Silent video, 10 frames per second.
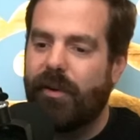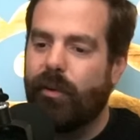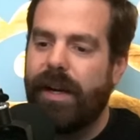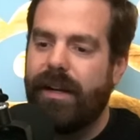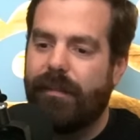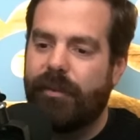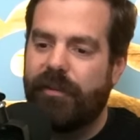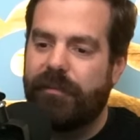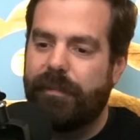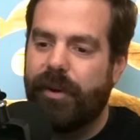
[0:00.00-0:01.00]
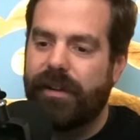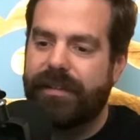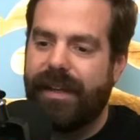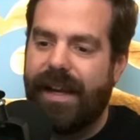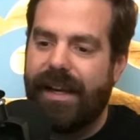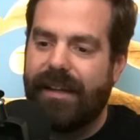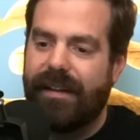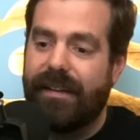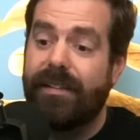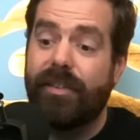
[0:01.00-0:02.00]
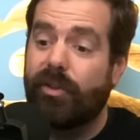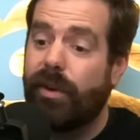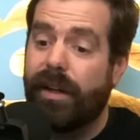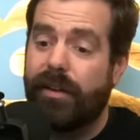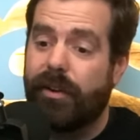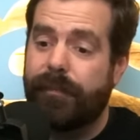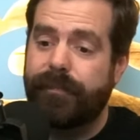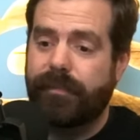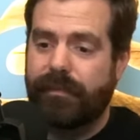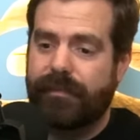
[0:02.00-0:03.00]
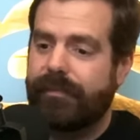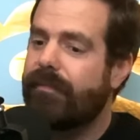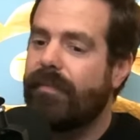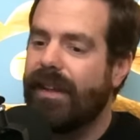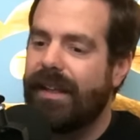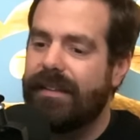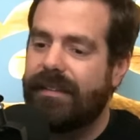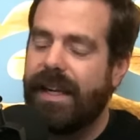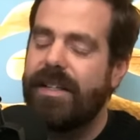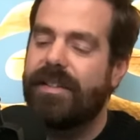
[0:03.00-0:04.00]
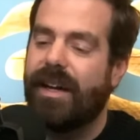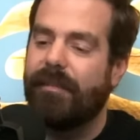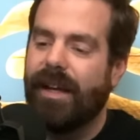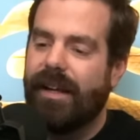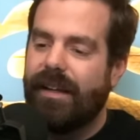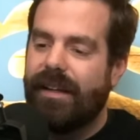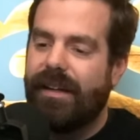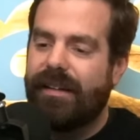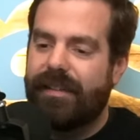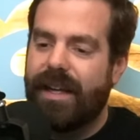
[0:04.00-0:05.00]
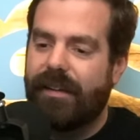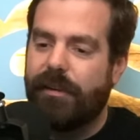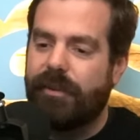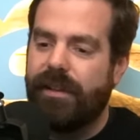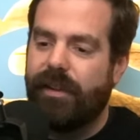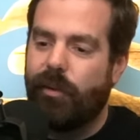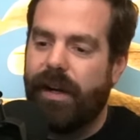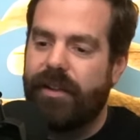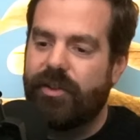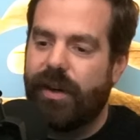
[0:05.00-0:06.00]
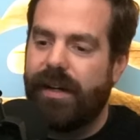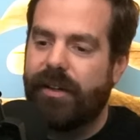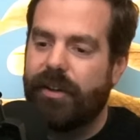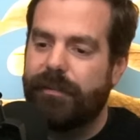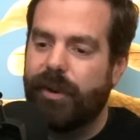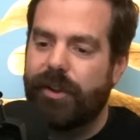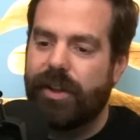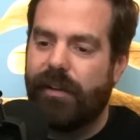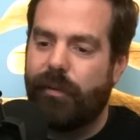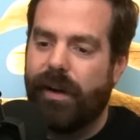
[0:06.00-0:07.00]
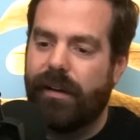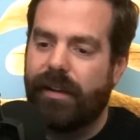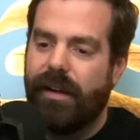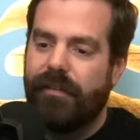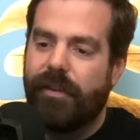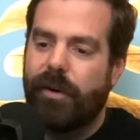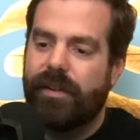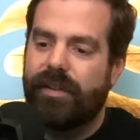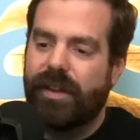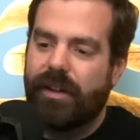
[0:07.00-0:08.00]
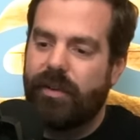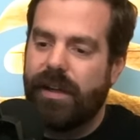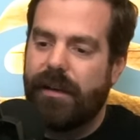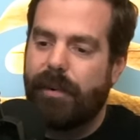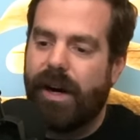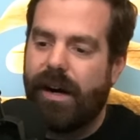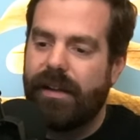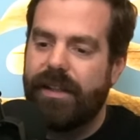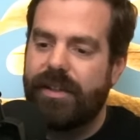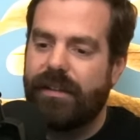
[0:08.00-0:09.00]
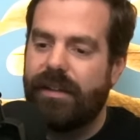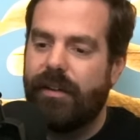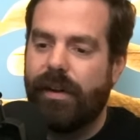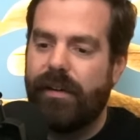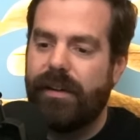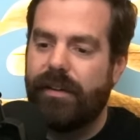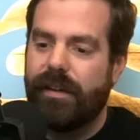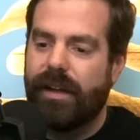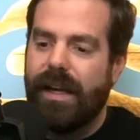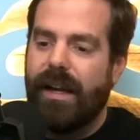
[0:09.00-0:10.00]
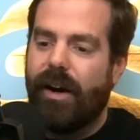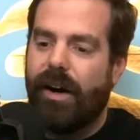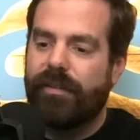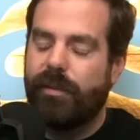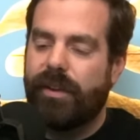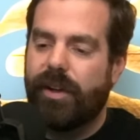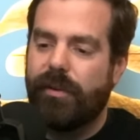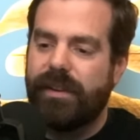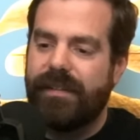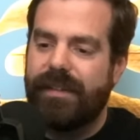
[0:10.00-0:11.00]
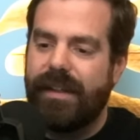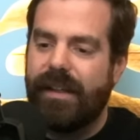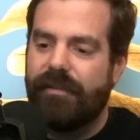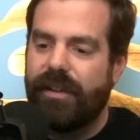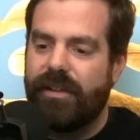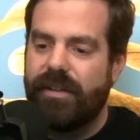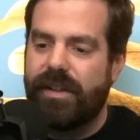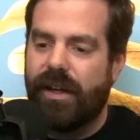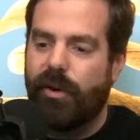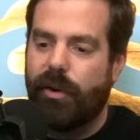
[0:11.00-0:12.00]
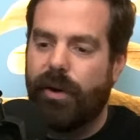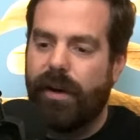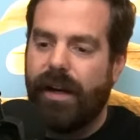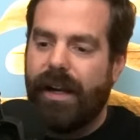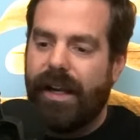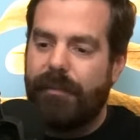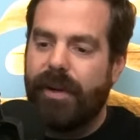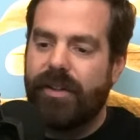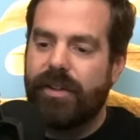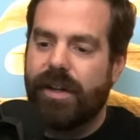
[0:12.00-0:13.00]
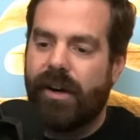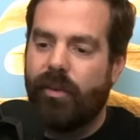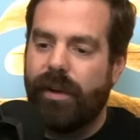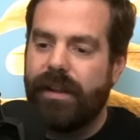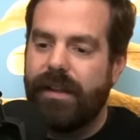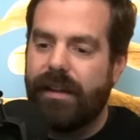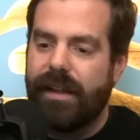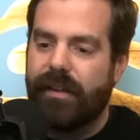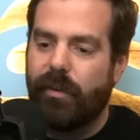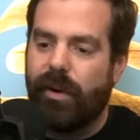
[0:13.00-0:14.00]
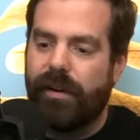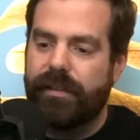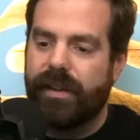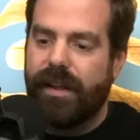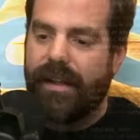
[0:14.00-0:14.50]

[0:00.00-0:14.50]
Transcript: a great number of books, and this is critical, stage them in an aesthetically pleasing way. The trend, called bookshelf wealth, focuses on creating polished literary look, often with cozy seating, vintage decor, and pictures hung willy-nilly on the walls.